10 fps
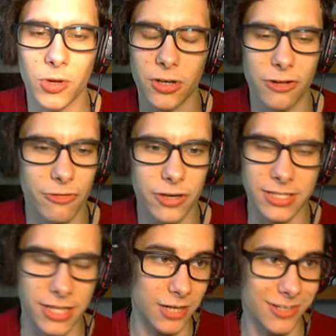gonna
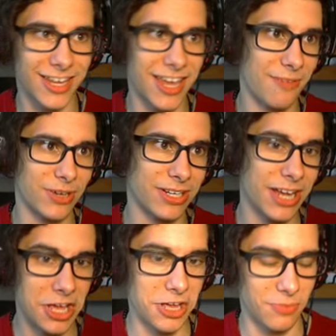restart the game, but
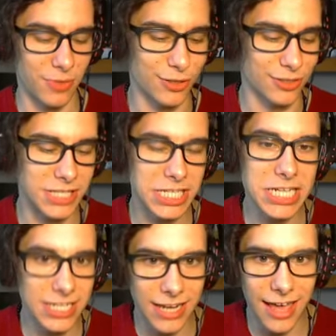because
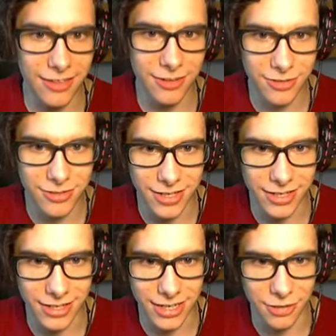this ladder
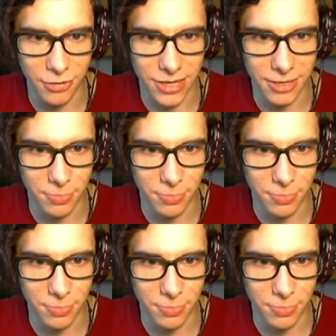thing, it really